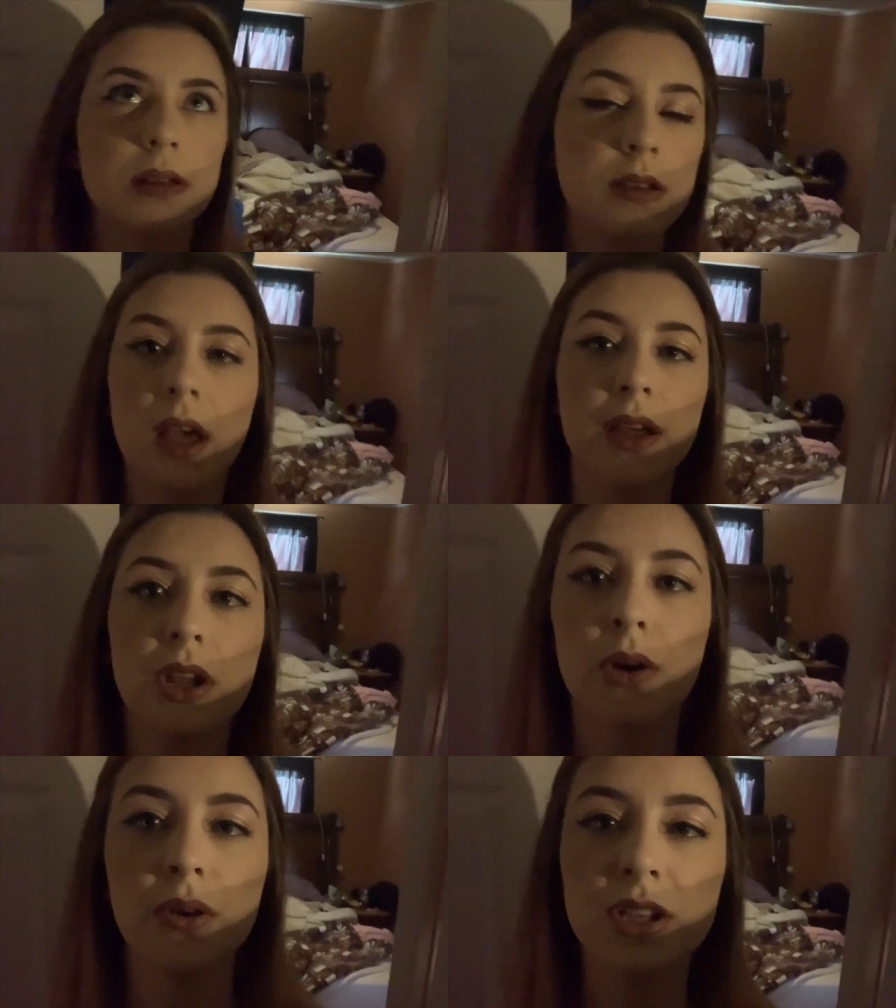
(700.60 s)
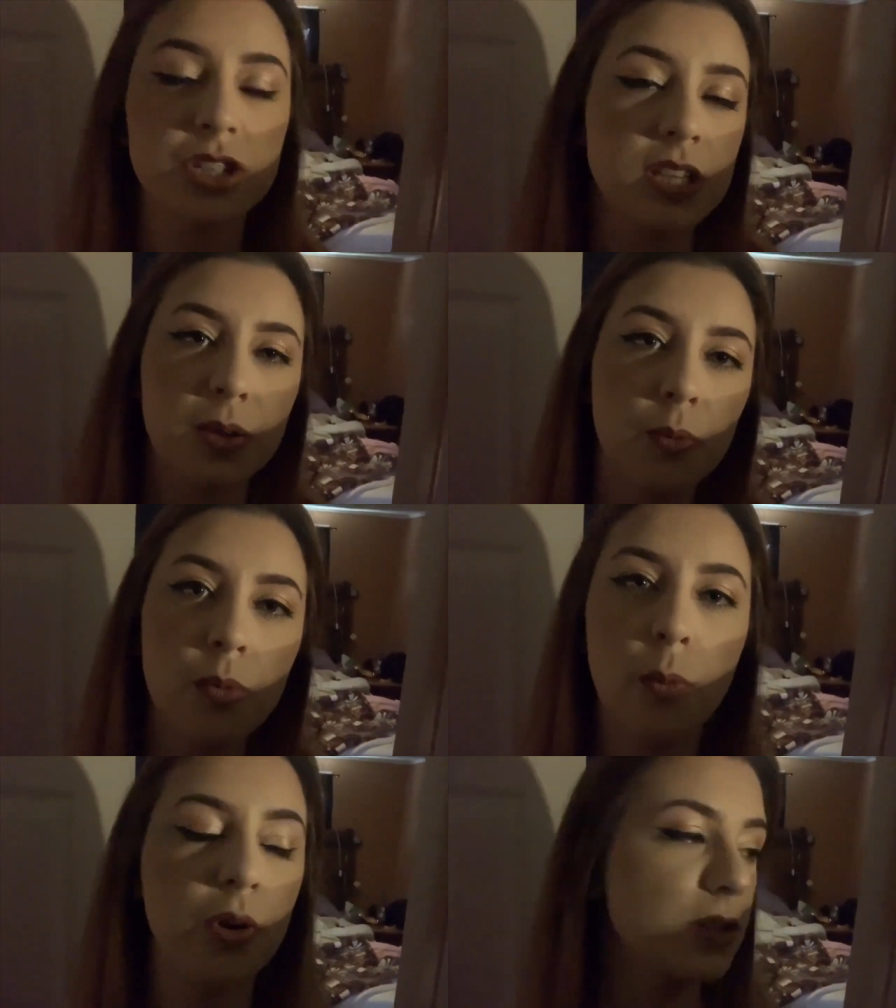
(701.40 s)
yeah, no, it just like
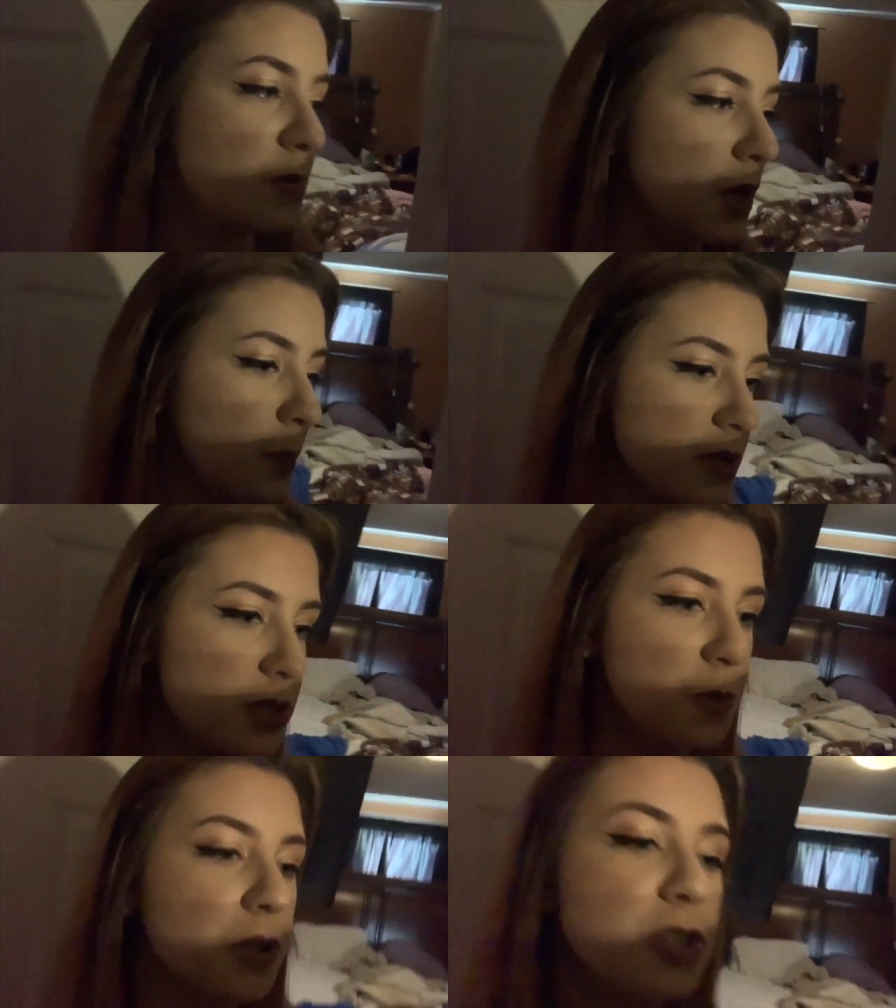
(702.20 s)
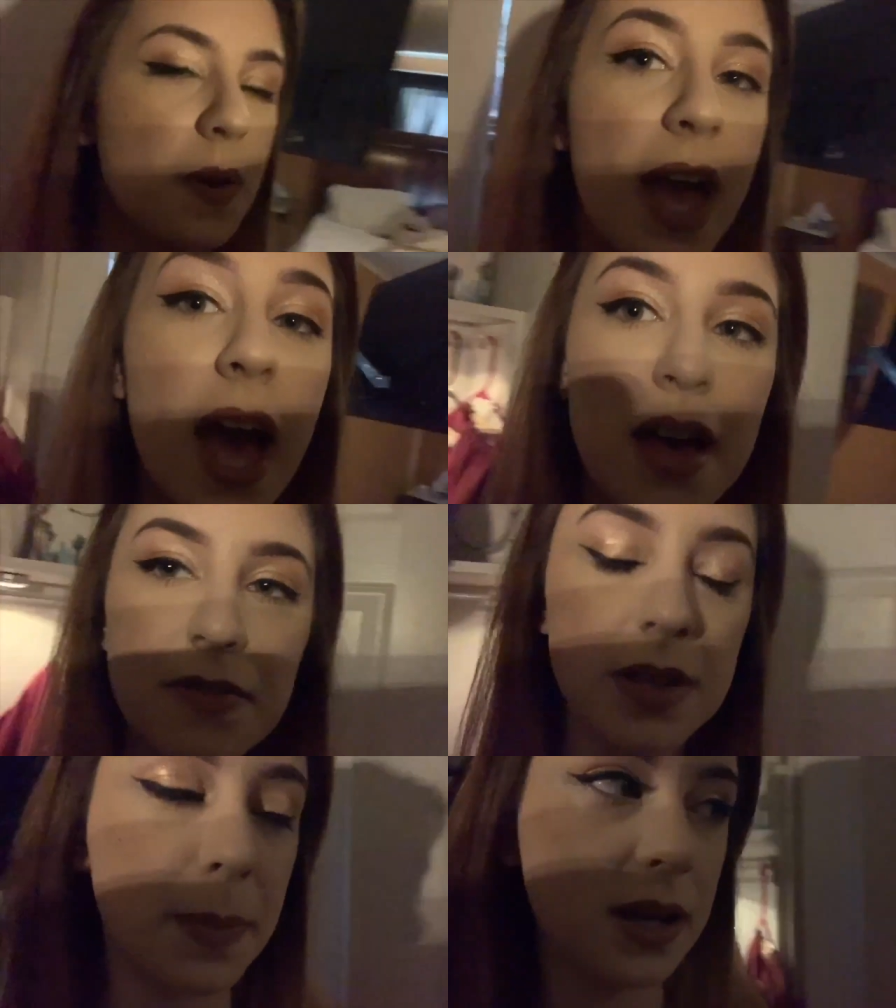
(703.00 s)
works when it wants to work. So I
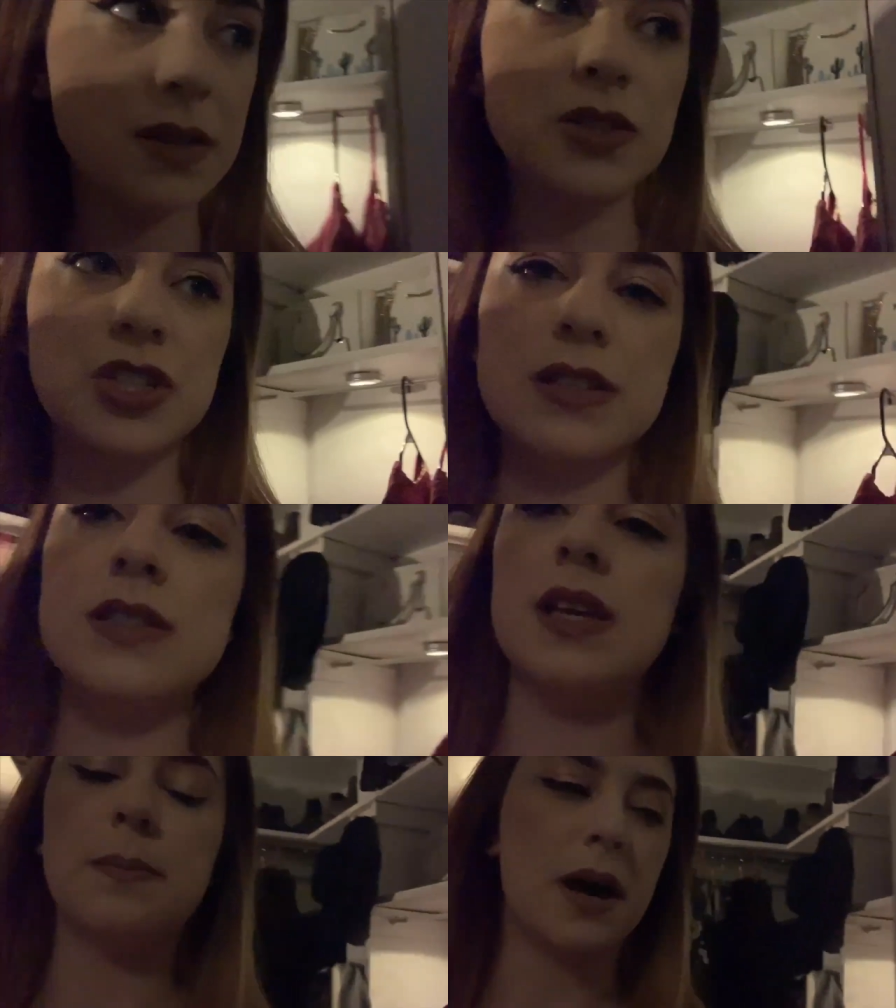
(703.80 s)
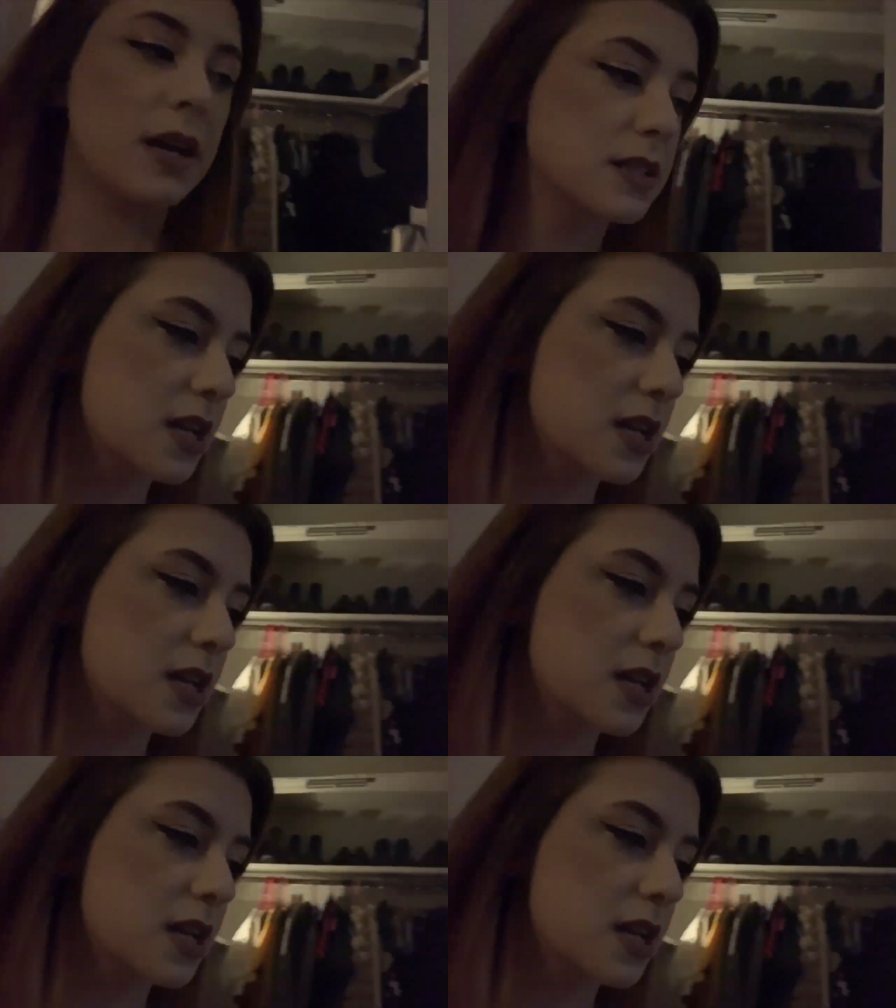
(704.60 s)
have a pair of jeans in mind.